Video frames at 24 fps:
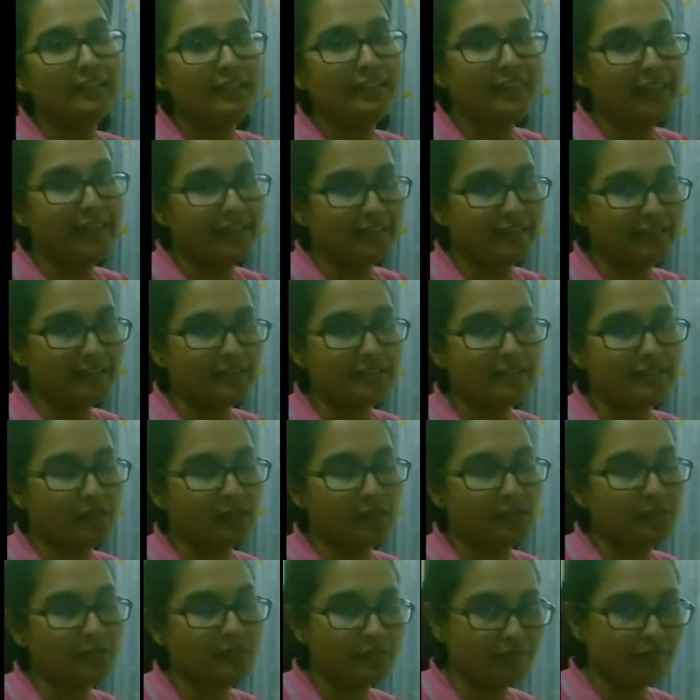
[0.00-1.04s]
letter sounds
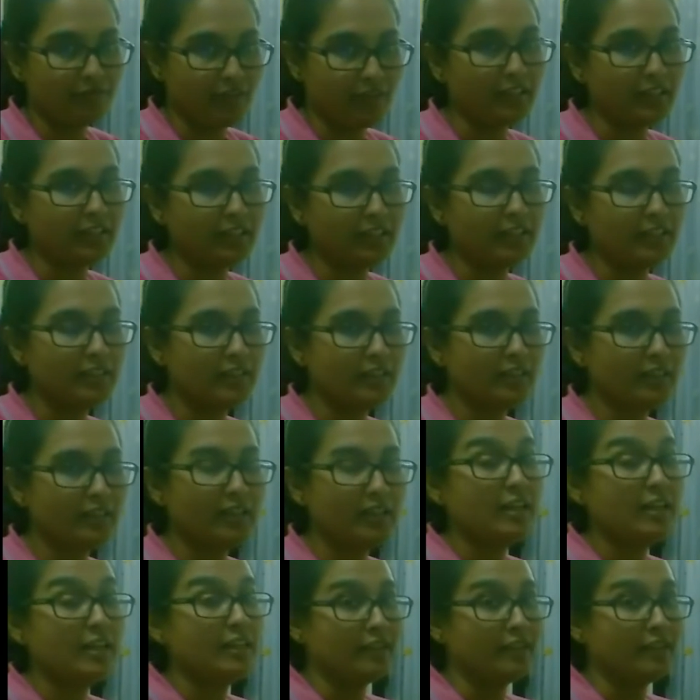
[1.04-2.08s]
of any.
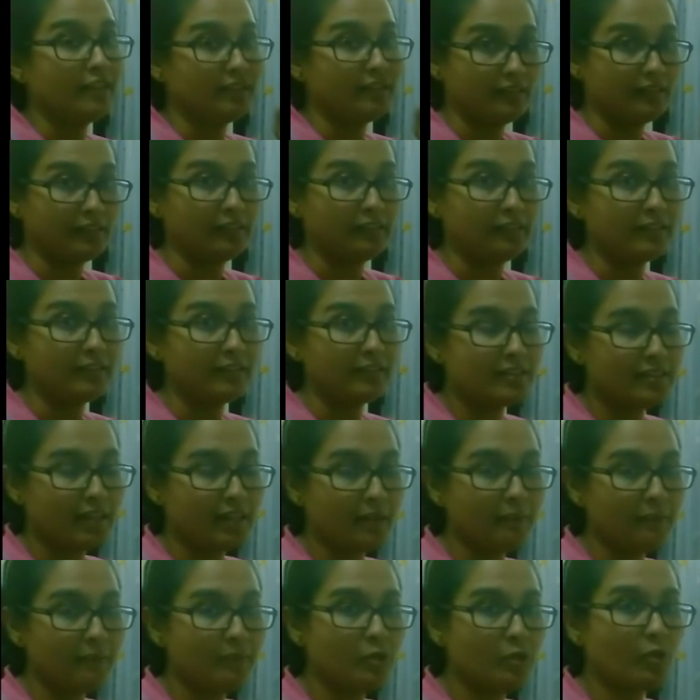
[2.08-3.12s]
The third step,
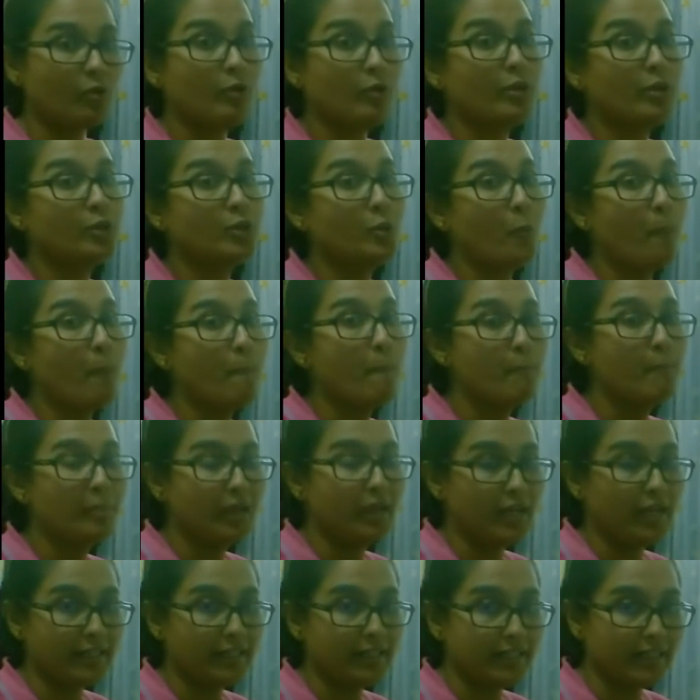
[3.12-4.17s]
you are going to
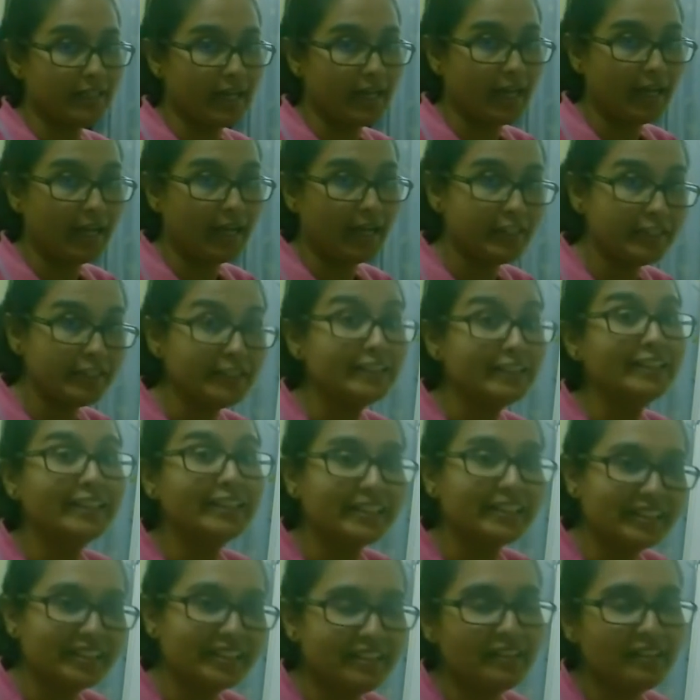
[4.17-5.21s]
blend and
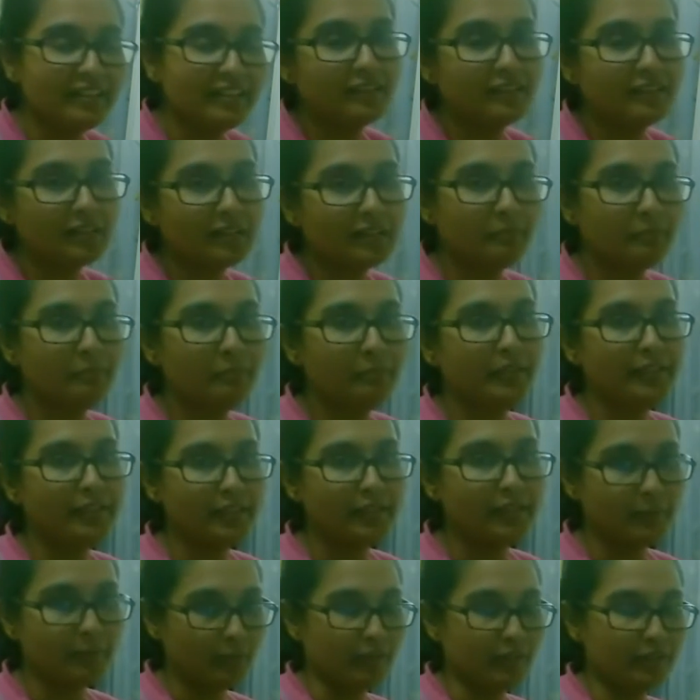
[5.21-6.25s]
read the complete
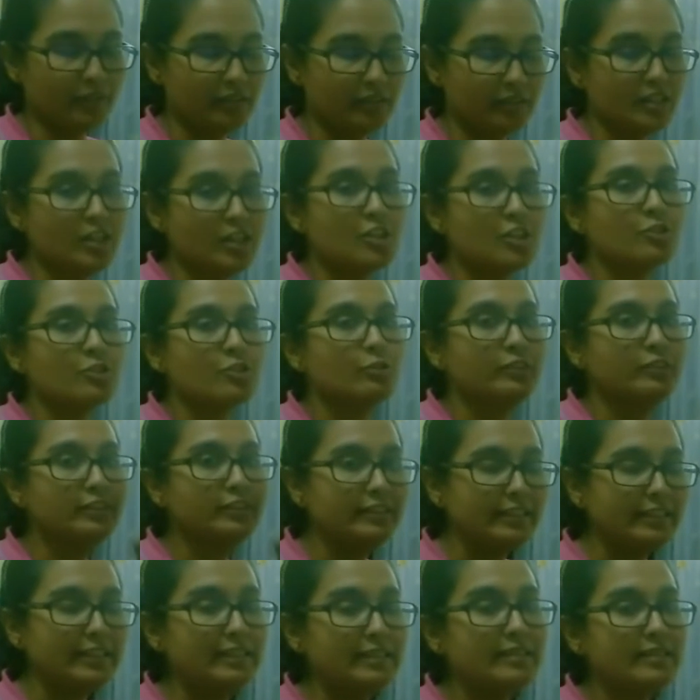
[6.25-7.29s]
word. So
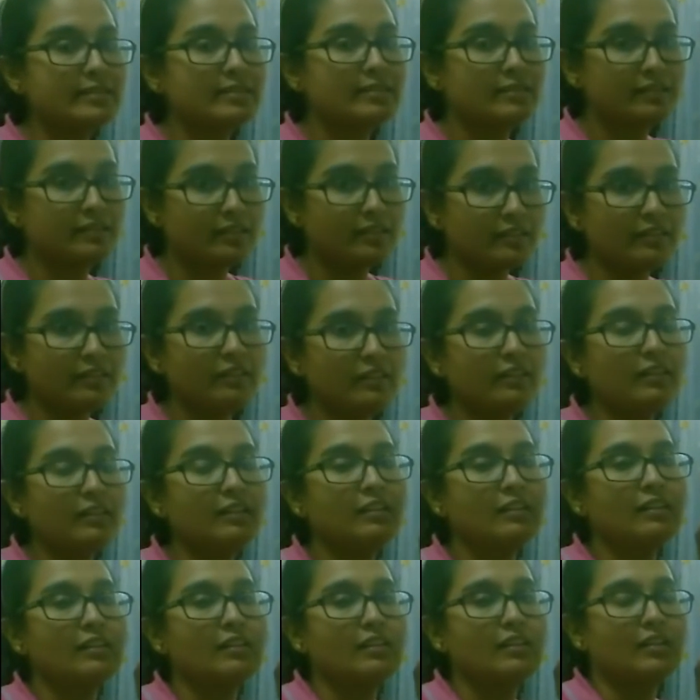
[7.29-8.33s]
these three
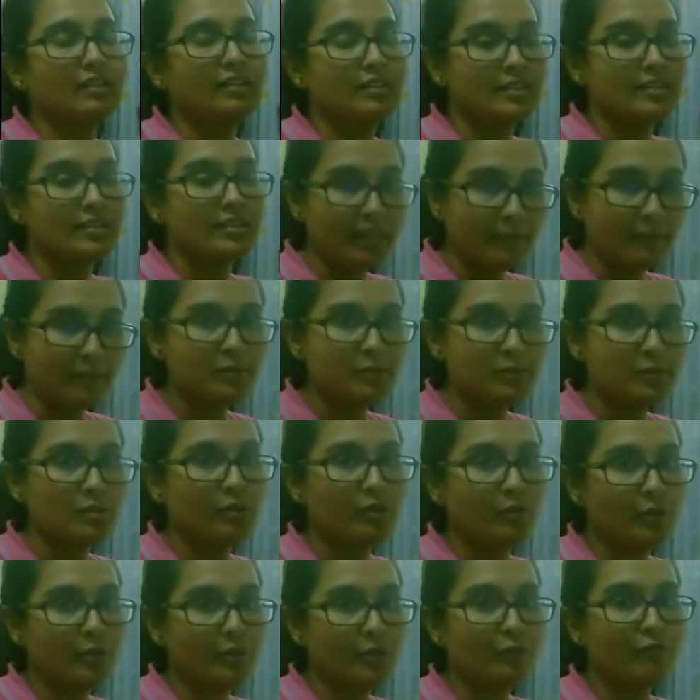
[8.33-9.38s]
steps you are going
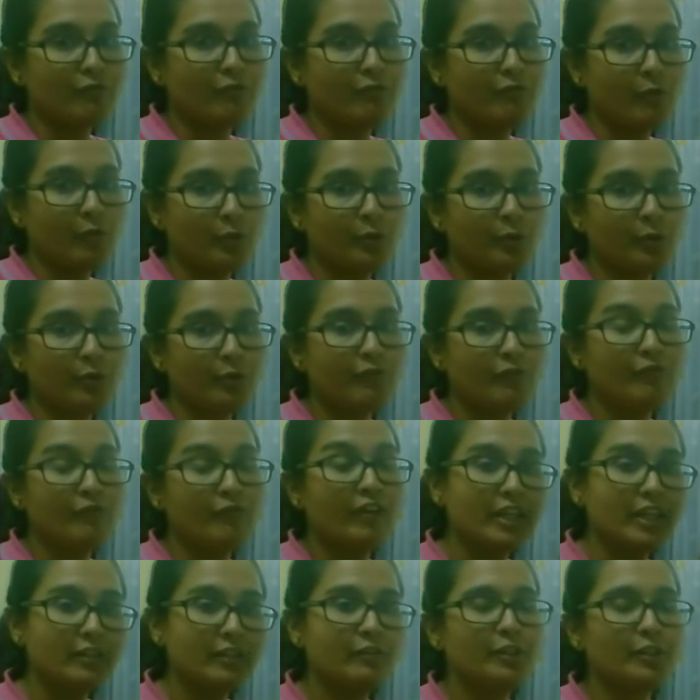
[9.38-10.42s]
to follow
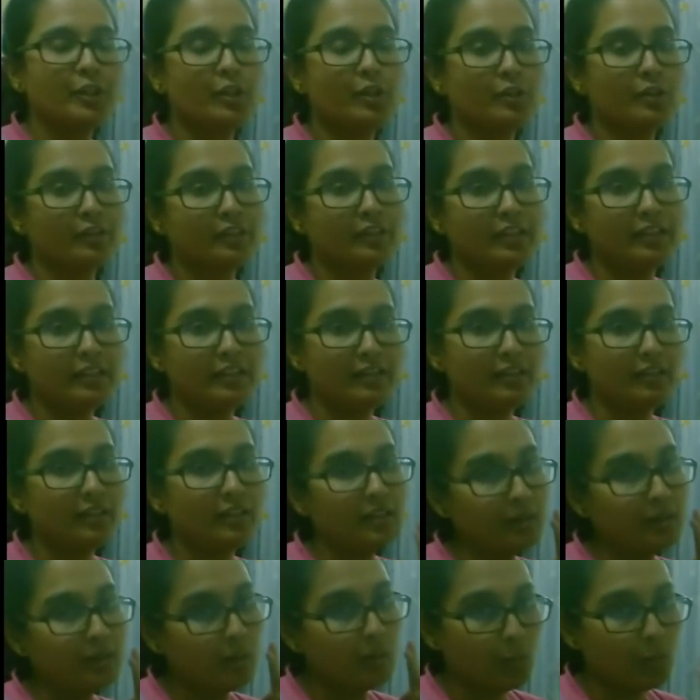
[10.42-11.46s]
whenever you are reading
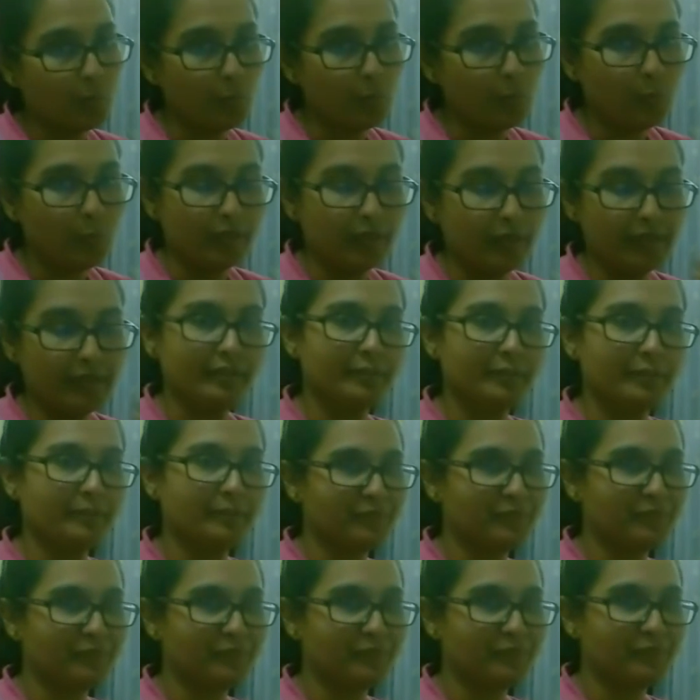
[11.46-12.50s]
a word.
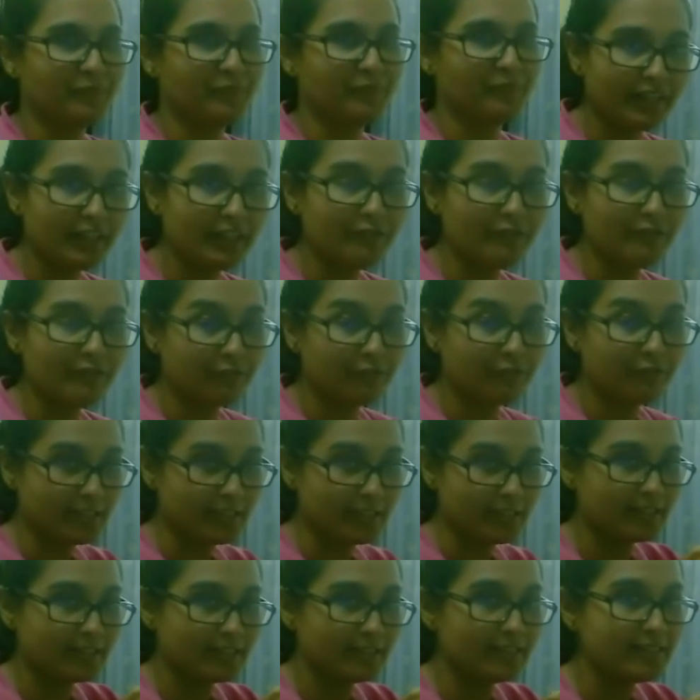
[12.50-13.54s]
Alright, first
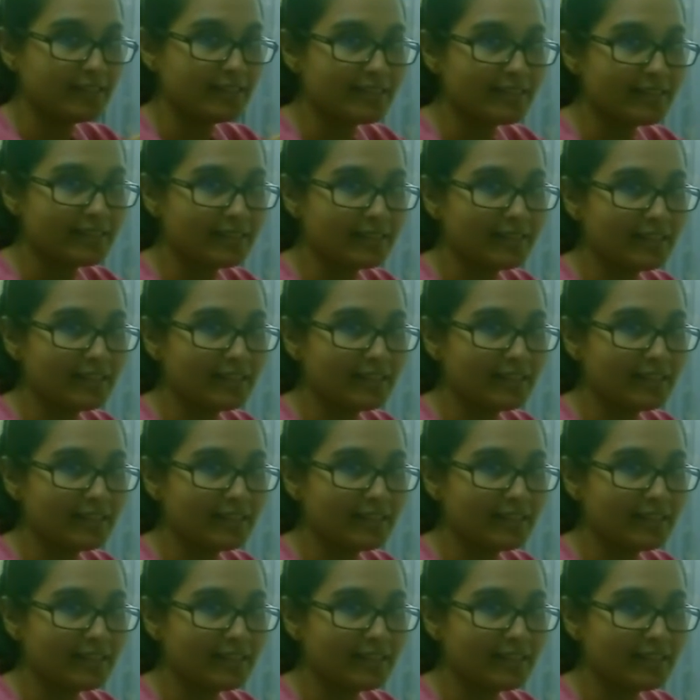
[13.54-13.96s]
is